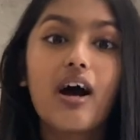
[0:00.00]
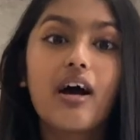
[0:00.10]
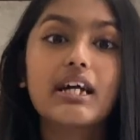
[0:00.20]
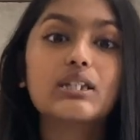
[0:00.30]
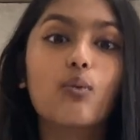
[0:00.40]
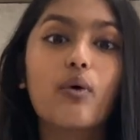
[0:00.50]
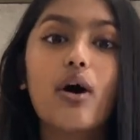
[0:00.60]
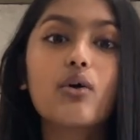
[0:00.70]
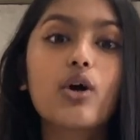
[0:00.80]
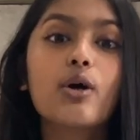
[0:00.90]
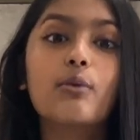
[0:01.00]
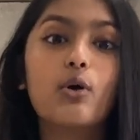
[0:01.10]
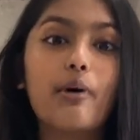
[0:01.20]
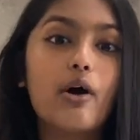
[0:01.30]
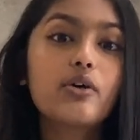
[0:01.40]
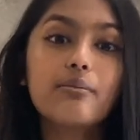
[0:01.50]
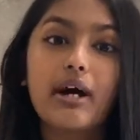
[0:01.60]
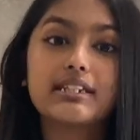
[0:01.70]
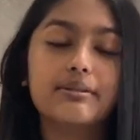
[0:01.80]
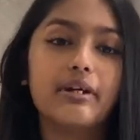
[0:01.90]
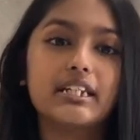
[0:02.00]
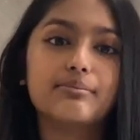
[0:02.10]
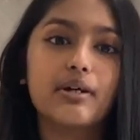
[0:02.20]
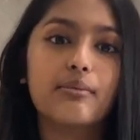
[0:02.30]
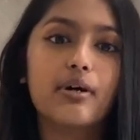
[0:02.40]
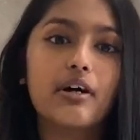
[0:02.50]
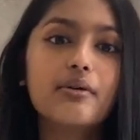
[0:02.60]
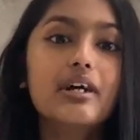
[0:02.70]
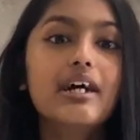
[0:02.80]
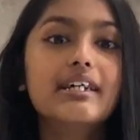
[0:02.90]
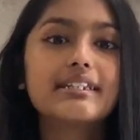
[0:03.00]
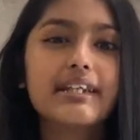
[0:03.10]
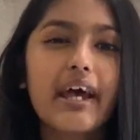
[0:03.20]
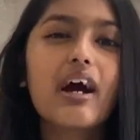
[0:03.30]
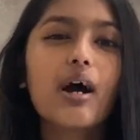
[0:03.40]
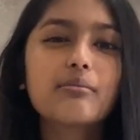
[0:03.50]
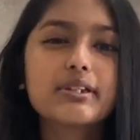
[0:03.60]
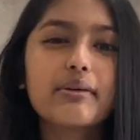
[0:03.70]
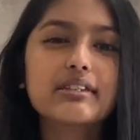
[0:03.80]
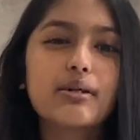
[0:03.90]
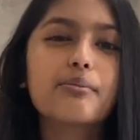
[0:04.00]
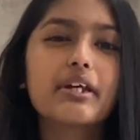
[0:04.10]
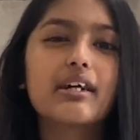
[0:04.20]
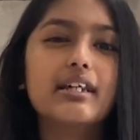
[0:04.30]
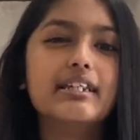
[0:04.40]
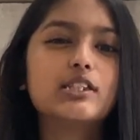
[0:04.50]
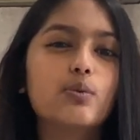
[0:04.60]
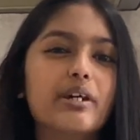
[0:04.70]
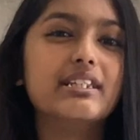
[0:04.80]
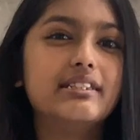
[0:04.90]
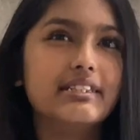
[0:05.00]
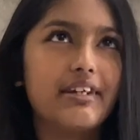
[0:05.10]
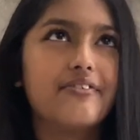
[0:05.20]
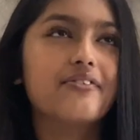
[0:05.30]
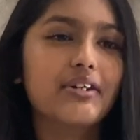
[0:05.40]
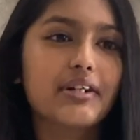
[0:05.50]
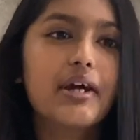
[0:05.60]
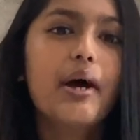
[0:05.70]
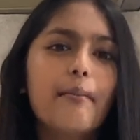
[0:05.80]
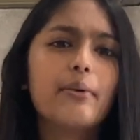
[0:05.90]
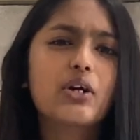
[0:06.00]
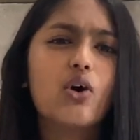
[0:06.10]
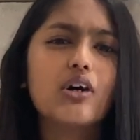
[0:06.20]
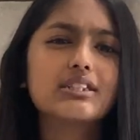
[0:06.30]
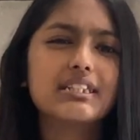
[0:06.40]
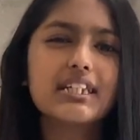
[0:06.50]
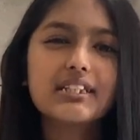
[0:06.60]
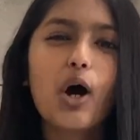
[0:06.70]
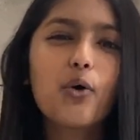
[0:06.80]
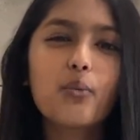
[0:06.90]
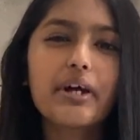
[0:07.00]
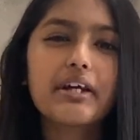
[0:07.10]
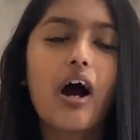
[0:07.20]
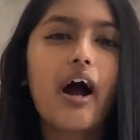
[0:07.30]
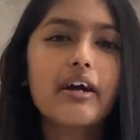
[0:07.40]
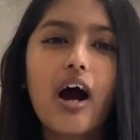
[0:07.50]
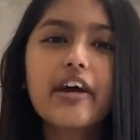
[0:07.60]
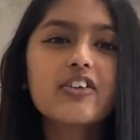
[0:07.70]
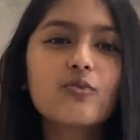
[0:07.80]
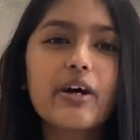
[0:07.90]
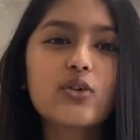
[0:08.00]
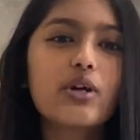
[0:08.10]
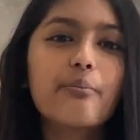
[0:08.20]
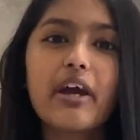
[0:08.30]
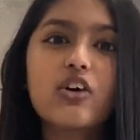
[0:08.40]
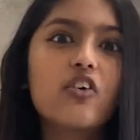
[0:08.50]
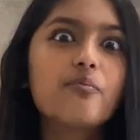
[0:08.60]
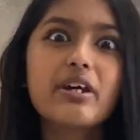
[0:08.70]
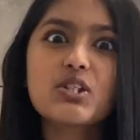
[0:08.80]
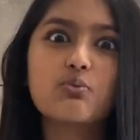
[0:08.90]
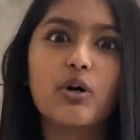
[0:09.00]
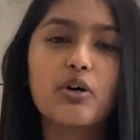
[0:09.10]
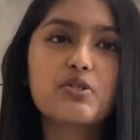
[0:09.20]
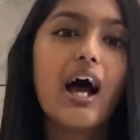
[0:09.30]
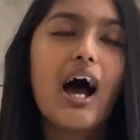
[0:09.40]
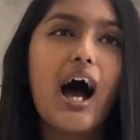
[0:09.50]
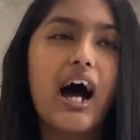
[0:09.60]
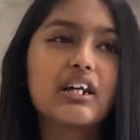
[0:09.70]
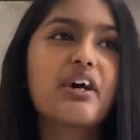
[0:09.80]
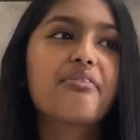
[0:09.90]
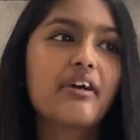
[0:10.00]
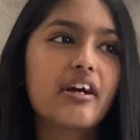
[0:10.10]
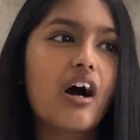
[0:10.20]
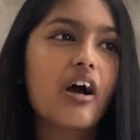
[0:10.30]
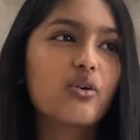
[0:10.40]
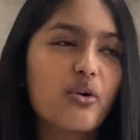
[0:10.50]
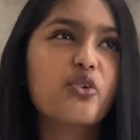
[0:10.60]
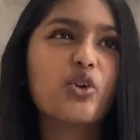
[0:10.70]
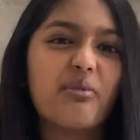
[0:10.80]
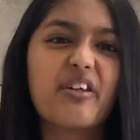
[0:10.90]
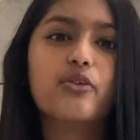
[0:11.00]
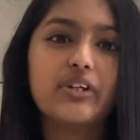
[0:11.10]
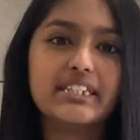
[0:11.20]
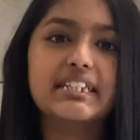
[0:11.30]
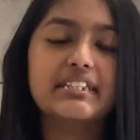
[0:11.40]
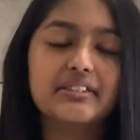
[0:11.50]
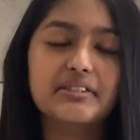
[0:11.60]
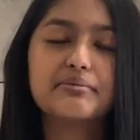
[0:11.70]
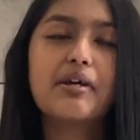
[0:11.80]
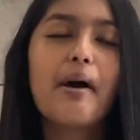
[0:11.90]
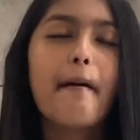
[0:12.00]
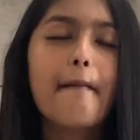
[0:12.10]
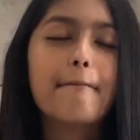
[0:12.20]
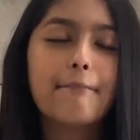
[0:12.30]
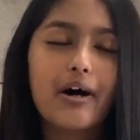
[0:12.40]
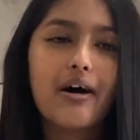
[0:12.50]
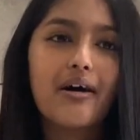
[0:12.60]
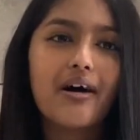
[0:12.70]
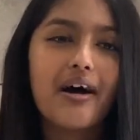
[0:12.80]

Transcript: guys, welcome back to Baked by Amal. Today I'm doing something a little bit different because this whole week I kind of went on a Bake Off binge watch and I think I got through about 3 seasons. But